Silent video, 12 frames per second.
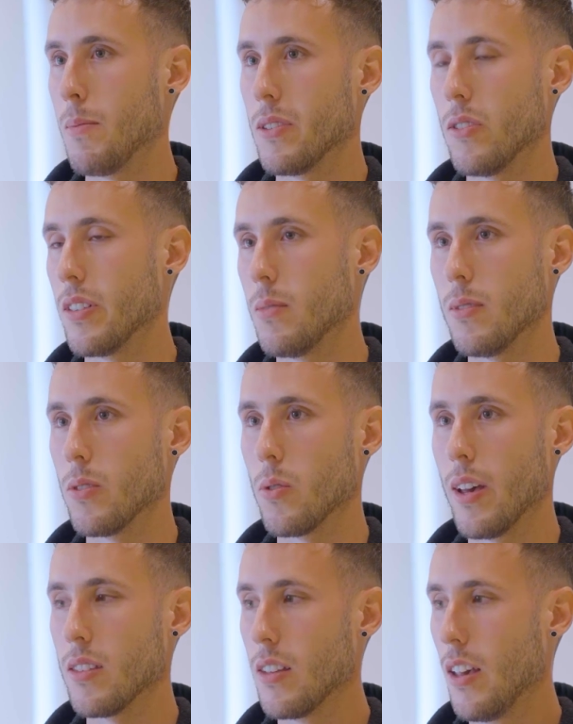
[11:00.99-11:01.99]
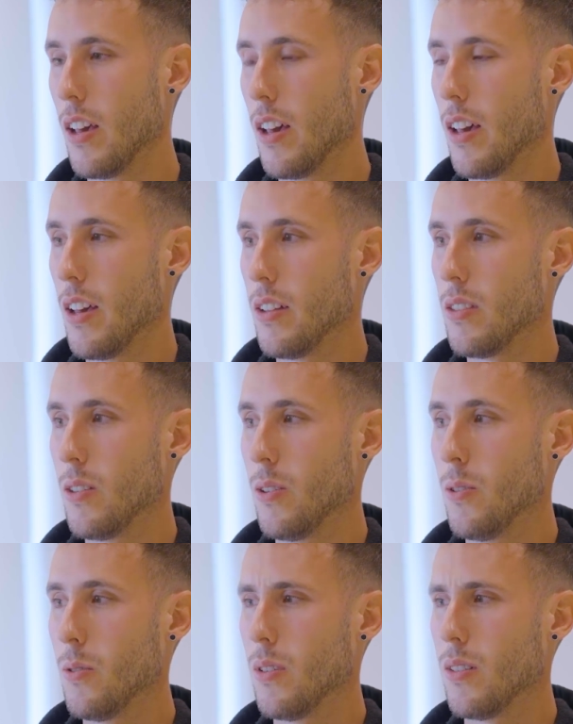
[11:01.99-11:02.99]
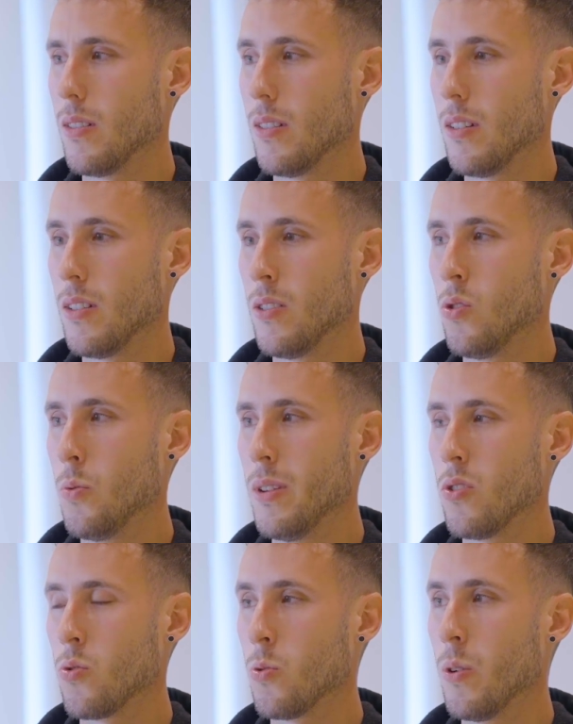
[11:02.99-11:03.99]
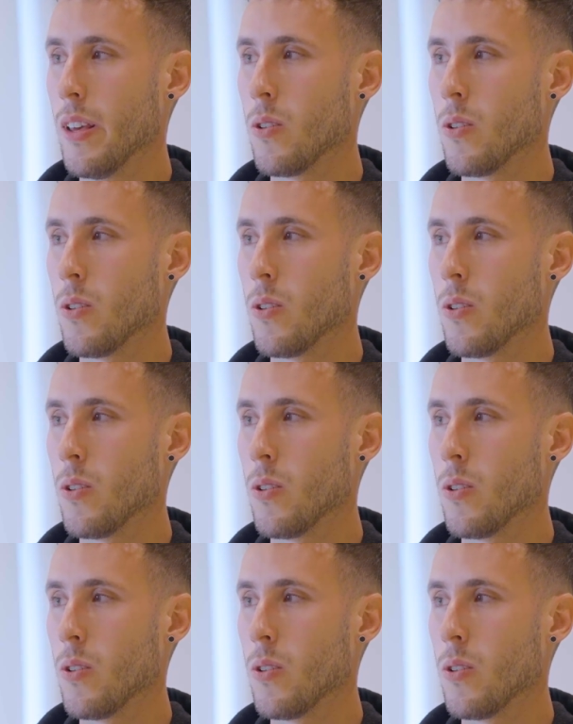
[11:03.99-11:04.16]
Amazon WS. So do we truly